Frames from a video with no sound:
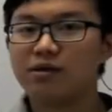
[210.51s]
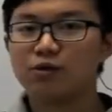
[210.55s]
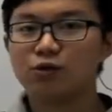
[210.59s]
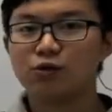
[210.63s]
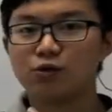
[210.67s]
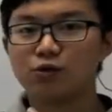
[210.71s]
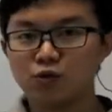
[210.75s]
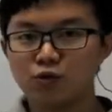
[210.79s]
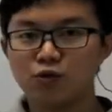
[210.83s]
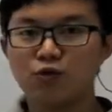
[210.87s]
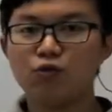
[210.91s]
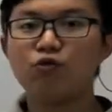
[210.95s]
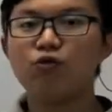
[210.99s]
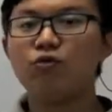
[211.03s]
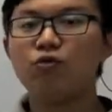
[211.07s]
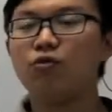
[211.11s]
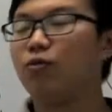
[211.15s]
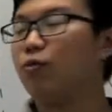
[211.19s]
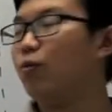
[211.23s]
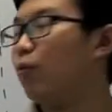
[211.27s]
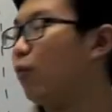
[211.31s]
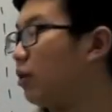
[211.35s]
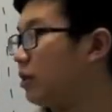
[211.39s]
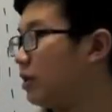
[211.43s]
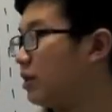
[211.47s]
two
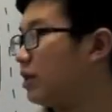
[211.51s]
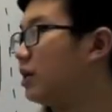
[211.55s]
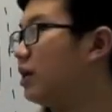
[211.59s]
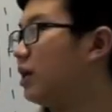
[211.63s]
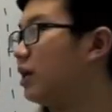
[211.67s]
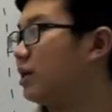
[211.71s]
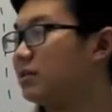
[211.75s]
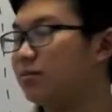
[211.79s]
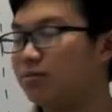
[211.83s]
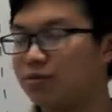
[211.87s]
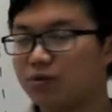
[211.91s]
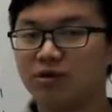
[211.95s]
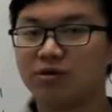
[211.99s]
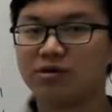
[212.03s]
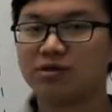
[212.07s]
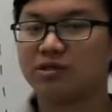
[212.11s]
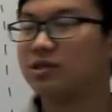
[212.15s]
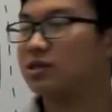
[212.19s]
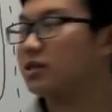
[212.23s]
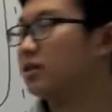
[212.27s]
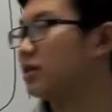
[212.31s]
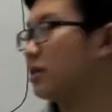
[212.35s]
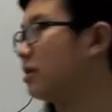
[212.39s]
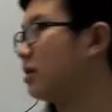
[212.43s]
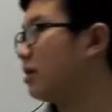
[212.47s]
vertical asymptotes.
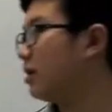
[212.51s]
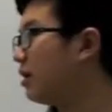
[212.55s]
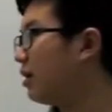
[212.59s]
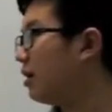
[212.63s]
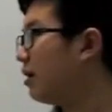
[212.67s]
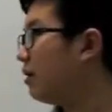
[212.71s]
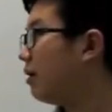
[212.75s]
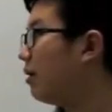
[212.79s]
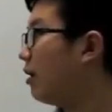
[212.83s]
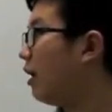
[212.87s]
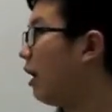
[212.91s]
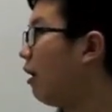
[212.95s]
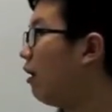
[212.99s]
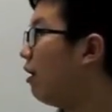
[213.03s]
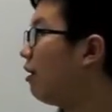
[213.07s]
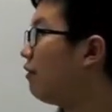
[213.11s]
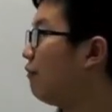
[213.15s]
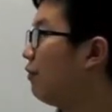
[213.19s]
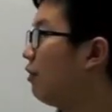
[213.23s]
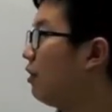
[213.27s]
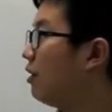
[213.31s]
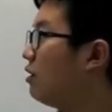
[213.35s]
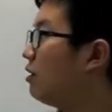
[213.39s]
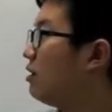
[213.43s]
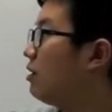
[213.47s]

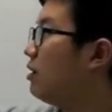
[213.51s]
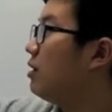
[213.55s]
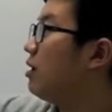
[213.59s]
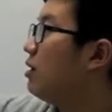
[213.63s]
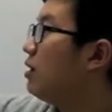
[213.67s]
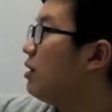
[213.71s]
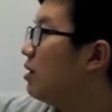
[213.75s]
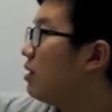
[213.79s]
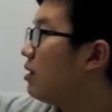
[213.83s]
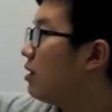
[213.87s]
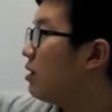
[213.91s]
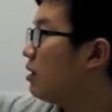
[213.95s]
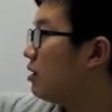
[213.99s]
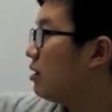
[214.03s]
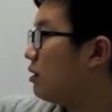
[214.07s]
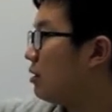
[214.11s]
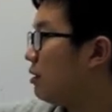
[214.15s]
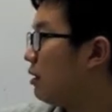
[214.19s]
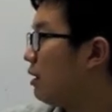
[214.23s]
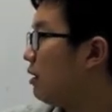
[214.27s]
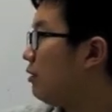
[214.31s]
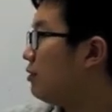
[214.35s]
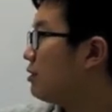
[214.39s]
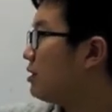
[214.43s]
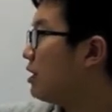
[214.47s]
However,
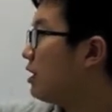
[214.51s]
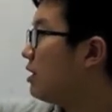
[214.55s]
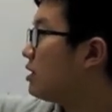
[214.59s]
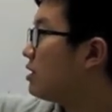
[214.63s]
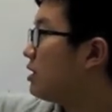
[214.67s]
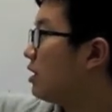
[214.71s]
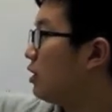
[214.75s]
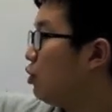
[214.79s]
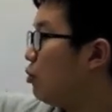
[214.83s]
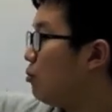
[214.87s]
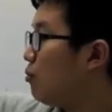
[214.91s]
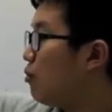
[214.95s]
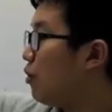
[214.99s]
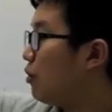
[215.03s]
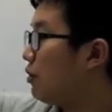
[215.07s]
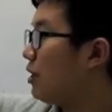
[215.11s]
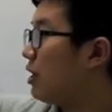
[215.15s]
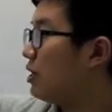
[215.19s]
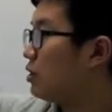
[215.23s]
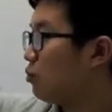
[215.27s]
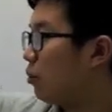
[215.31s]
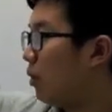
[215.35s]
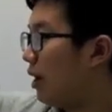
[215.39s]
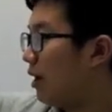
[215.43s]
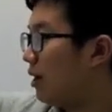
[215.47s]
since the numerator
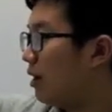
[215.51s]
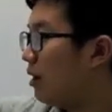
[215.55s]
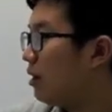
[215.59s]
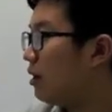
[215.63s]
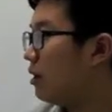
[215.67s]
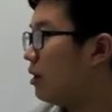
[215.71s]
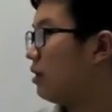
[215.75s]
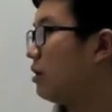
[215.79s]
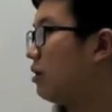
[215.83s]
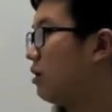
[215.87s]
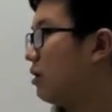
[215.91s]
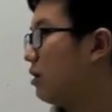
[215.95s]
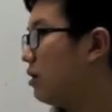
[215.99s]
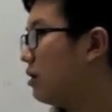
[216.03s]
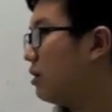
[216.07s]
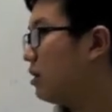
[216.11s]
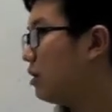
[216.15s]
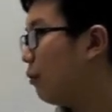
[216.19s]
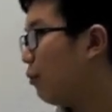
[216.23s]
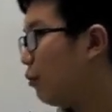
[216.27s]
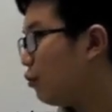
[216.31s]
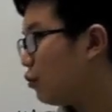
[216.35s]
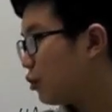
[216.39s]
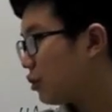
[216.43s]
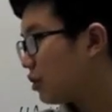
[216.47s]
is 1, the
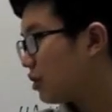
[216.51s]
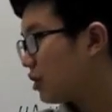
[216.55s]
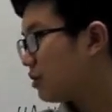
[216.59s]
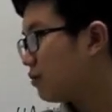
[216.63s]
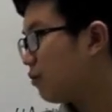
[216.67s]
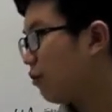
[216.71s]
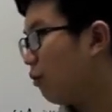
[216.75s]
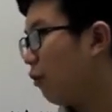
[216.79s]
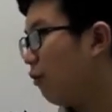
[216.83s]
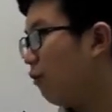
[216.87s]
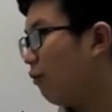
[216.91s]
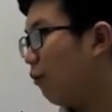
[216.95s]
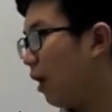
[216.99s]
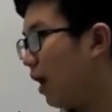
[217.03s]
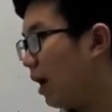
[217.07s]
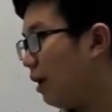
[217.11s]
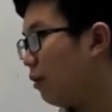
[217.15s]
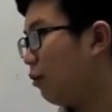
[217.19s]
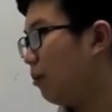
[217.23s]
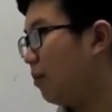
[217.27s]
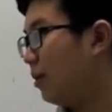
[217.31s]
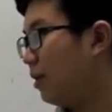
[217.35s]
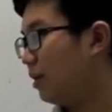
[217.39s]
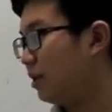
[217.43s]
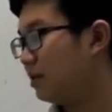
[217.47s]
restrictions for y will
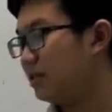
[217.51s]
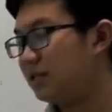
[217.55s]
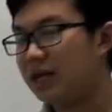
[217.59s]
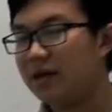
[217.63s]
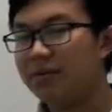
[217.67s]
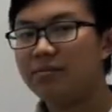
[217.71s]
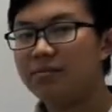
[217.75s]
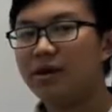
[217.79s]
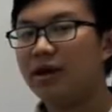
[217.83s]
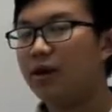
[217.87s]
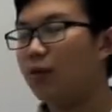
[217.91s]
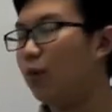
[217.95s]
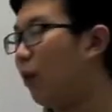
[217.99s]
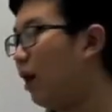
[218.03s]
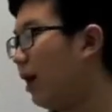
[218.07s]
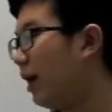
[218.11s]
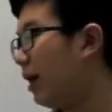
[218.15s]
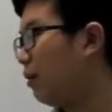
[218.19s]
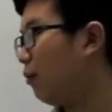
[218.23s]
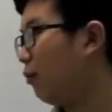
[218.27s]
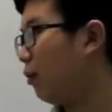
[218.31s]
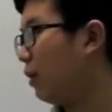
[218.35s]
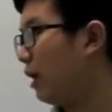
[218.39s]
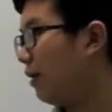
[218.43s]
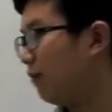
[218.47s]
be the same and y
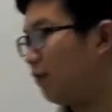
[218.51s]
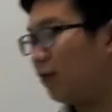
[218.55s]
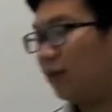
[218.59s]
will never